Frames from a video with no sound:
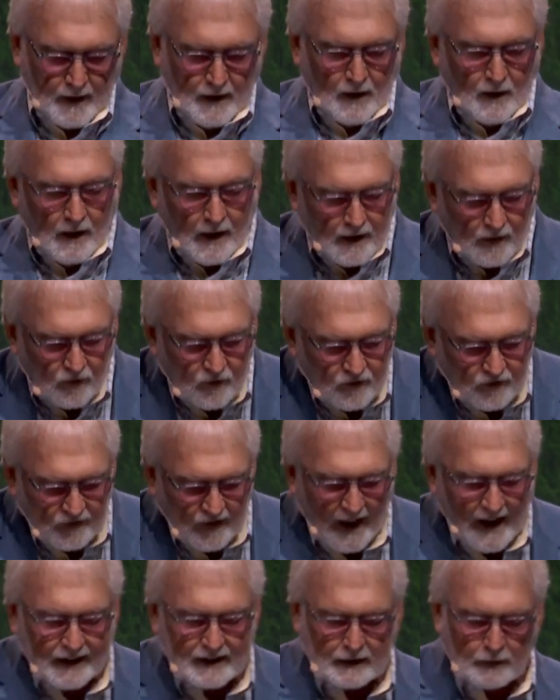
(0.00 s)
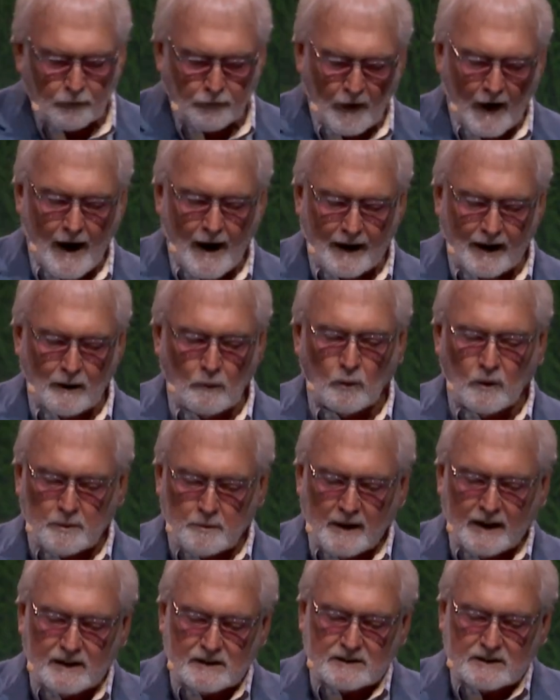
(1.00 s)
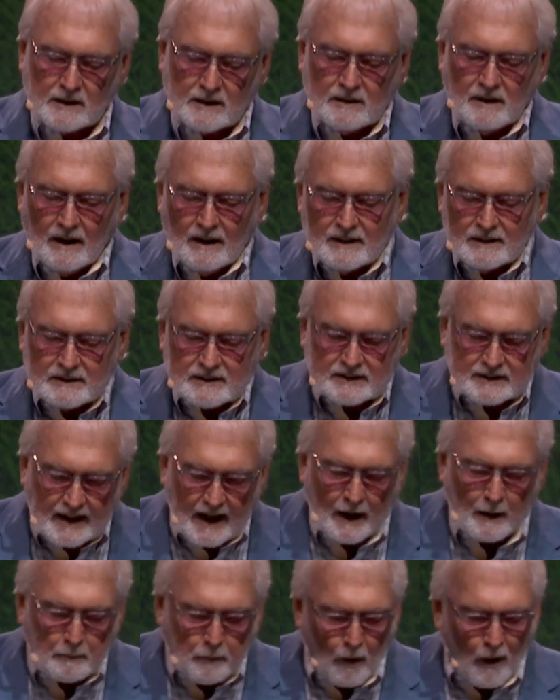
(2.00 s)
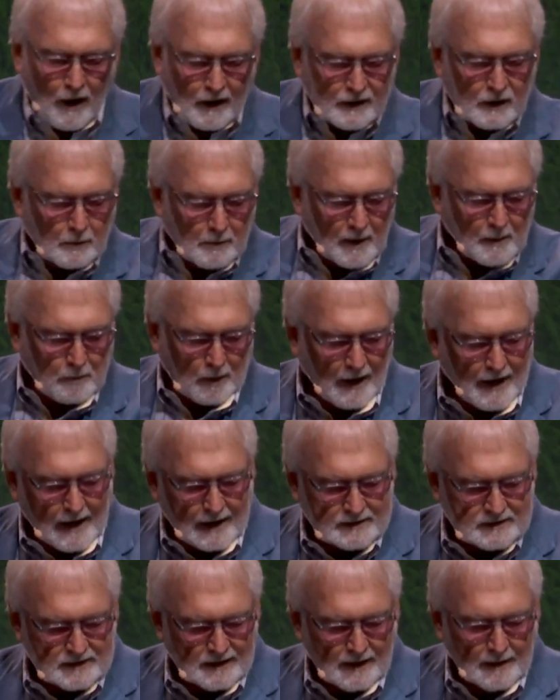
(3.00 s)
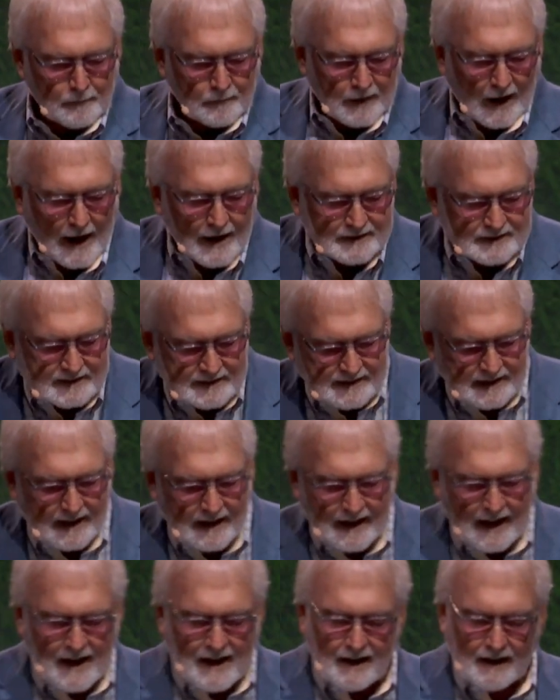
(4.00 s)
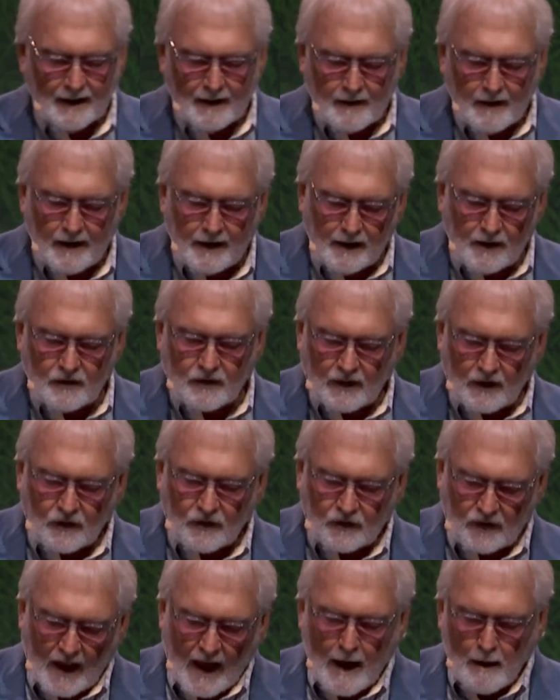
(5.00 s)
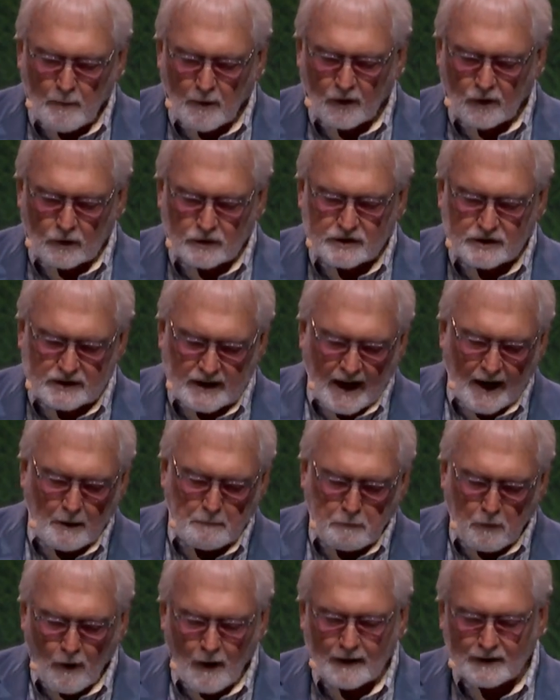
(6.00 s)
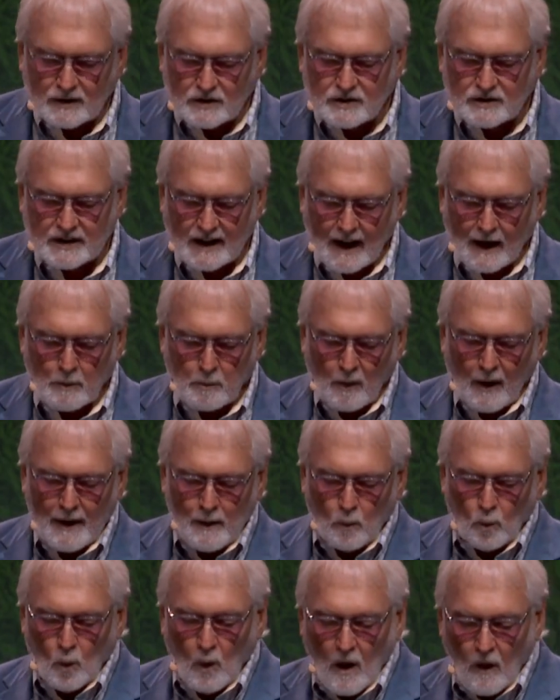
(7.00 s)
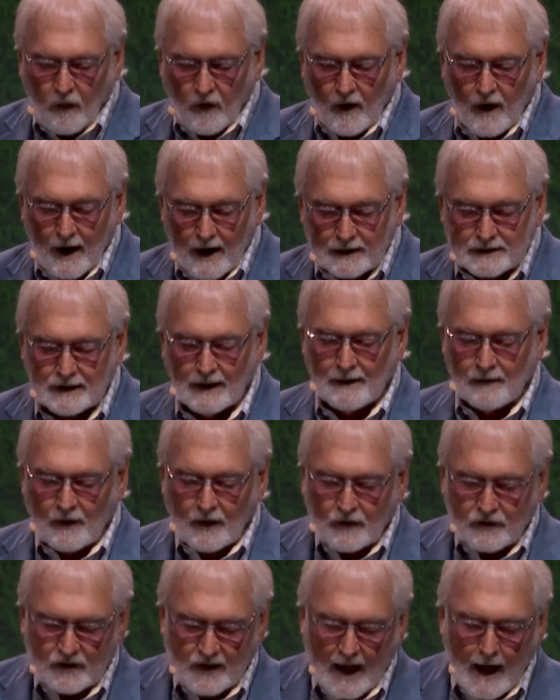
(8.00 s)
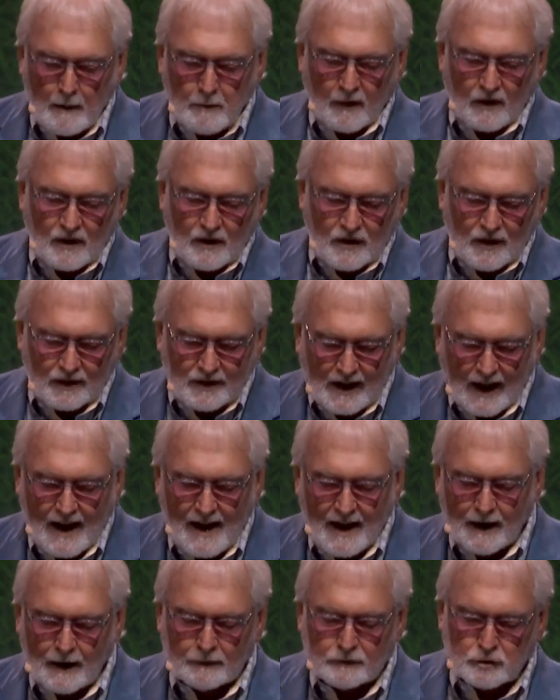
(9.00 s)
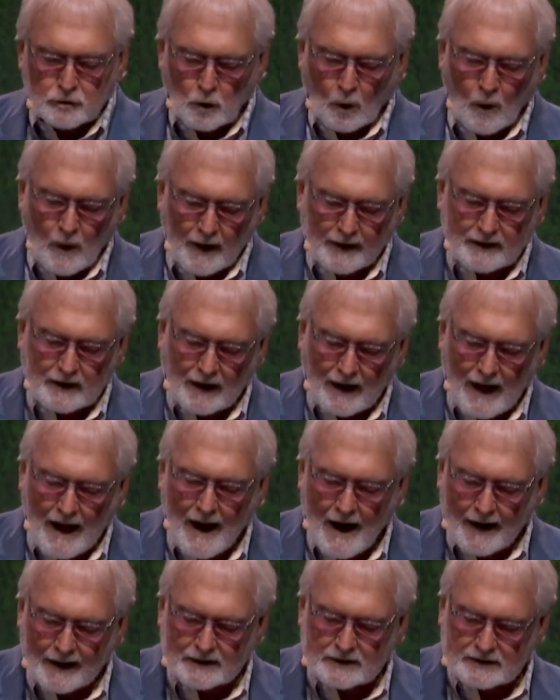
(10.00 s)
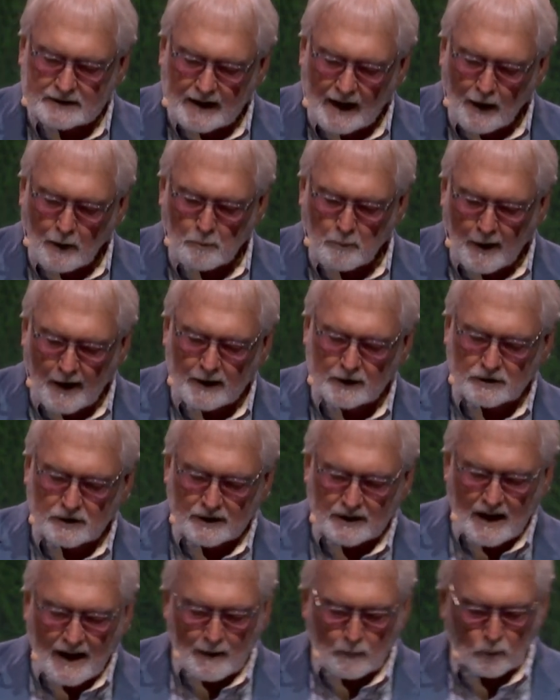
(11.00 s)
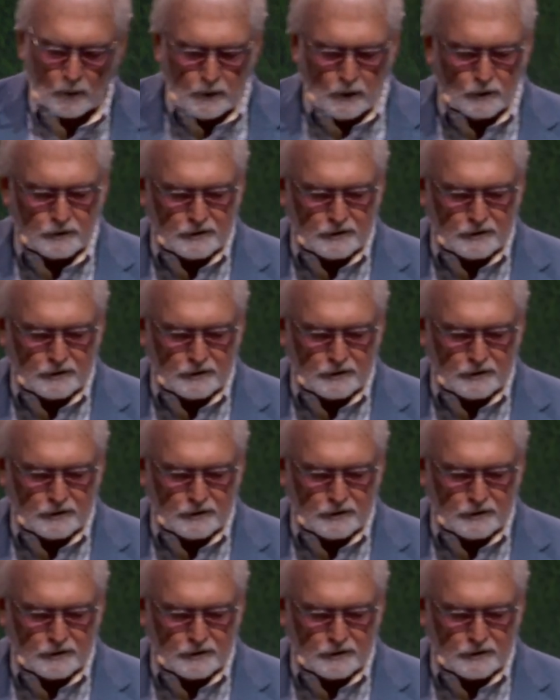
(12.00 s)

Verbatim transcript: And He sanctified it, which means to set apart to be blessed. God said, hey, it is the Sabbath. They're set apart to celebrate with us. The Sabbath is a day of joy, delight, celebration, not rules,